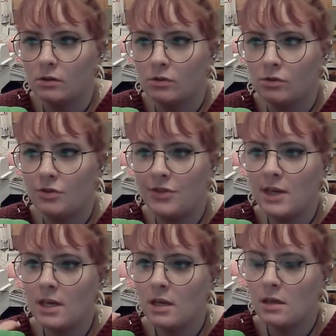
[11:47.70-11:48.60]

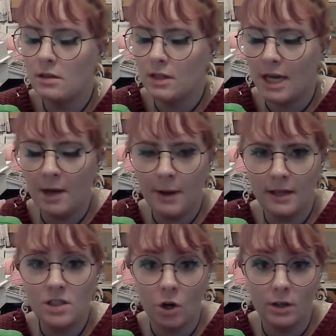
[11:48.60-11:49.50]
The
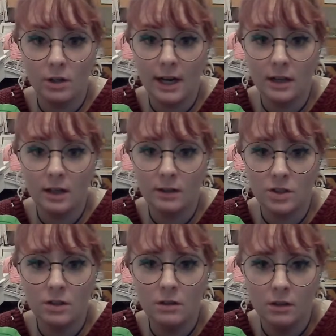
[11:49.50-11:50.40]
iPads are internet
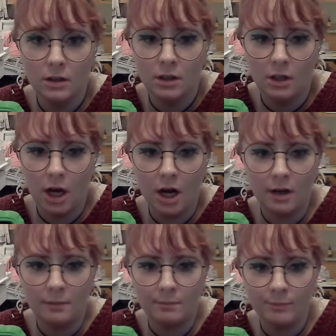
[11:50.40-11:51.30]
connected,
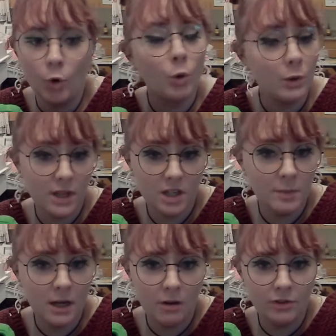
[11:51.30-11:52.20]
or they could
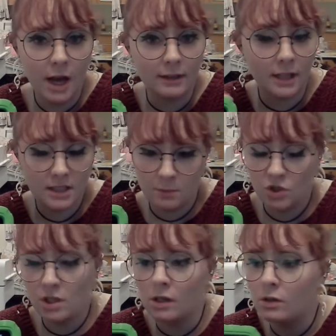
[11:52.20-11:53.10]
be offline. That's up to
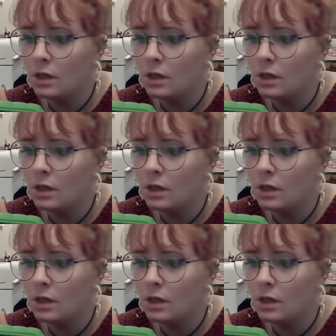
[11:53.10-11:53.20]
you.